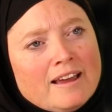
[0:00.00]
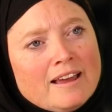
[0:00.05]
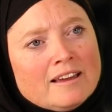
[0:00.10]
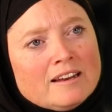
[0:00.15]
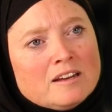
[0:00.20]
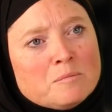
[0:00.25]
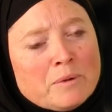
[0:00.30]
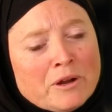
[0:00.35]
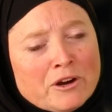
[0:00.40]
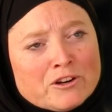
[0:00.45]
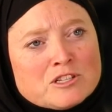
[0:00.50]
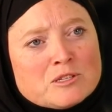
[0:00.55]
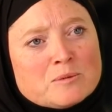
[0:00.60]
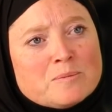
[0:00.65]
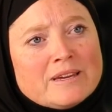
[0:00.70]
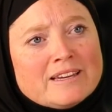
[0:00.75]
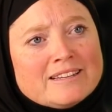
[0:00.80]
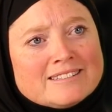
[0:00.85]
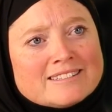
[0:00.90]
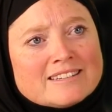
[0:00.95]
and
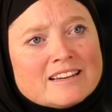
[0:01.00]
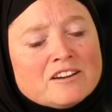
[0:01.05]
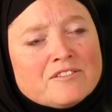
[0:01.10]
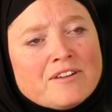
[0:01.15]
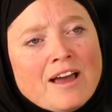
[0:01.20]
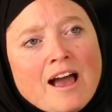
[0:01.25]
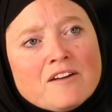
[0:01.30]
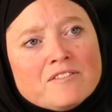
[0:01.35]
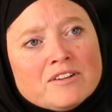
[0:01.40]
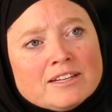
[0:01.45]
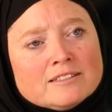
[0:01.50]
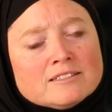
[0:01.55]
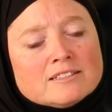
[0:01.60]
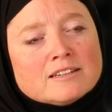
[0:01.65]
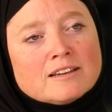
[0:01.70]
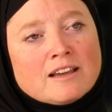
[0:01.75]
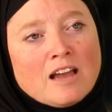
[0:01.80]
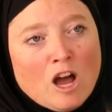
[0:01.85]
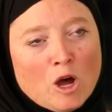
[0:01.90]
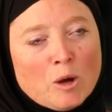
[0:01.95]
embarrassment of having
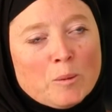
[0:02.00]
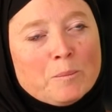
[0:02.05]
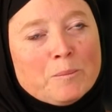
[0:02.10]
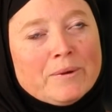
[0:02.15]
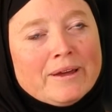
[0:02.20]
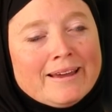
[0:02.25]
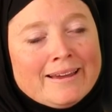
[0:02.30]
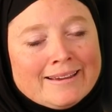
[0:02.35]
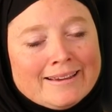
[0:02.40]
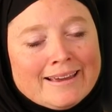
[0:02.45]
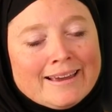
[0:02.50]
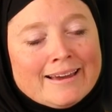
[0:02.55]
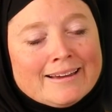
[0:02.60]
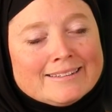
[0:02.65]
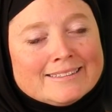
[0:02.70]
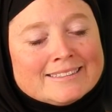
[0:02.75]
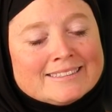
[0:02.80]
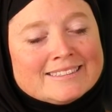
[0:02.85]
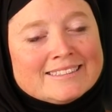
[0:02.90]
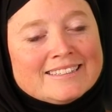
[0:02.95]
to come and
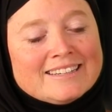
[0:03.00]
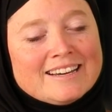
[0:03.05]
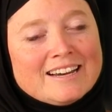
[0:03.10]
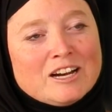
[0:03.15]
get